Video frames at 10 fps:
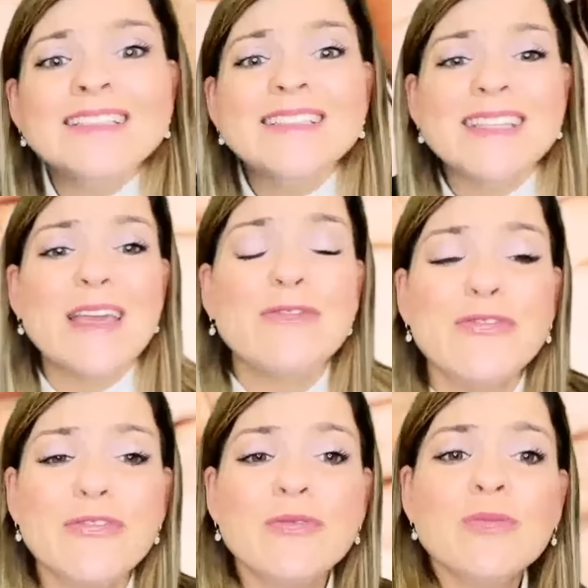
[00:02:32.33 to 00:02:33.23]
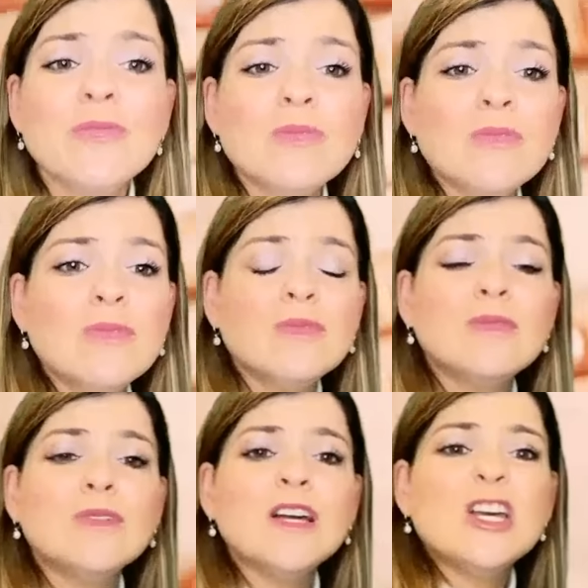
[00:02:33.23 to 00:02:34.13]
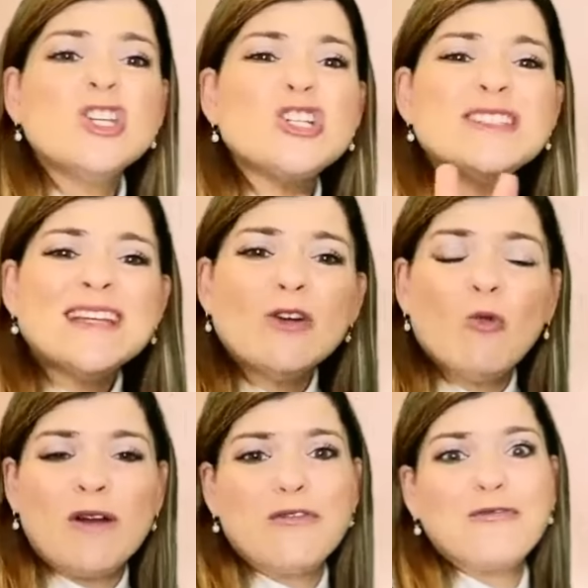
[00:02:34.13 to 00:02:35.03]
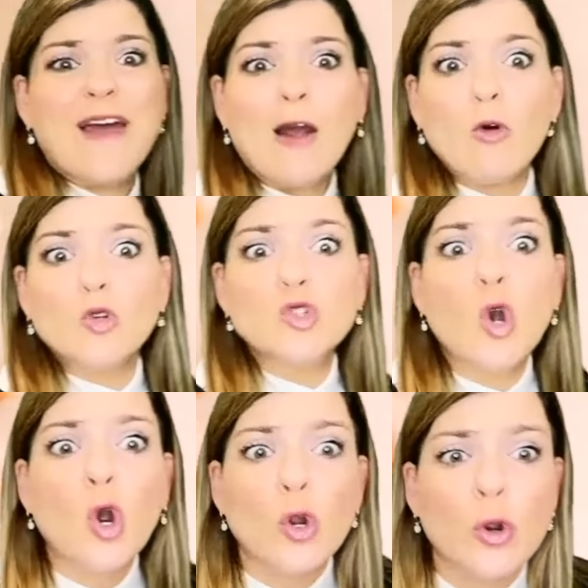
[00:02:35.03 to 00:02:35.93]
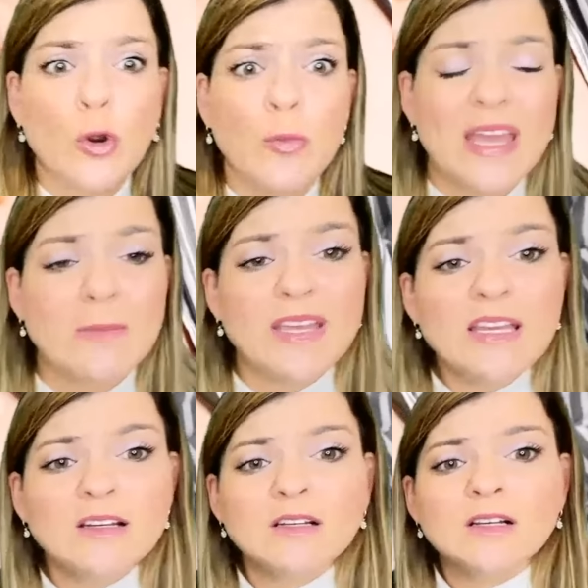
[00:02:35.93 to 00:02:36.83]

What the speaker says: safe. She didn't want Pharaoh to hurt her baby.